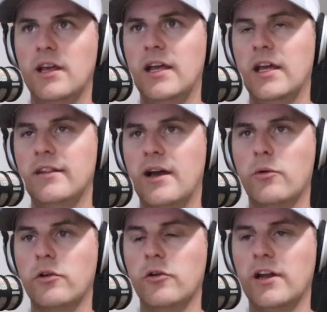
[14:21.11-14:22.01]
and that
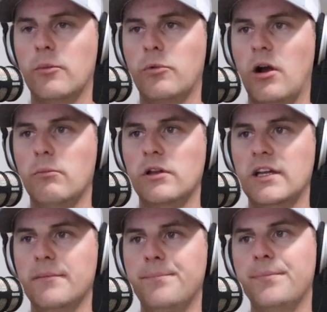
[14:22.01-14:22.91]
will go down
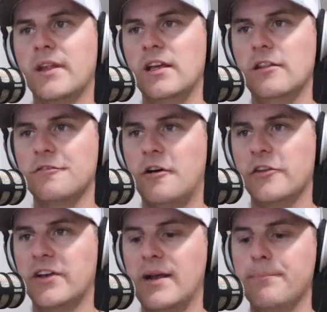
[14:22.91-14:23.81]
probably in the fall
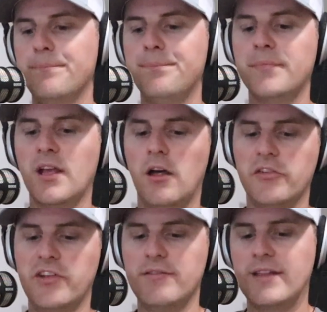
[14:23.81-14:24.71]
time. I'll
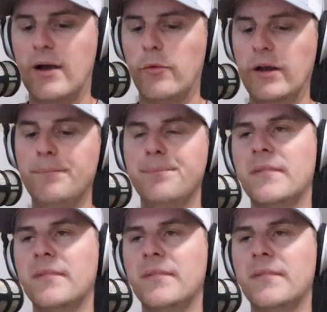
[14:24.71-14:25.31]
save that one.